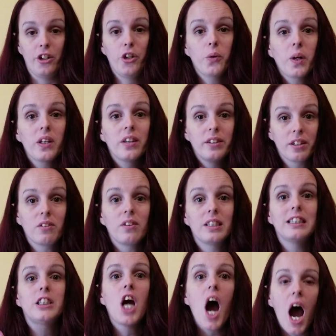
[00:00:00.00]
You can
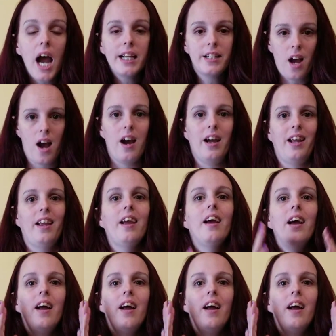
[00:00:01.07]
literally tie dye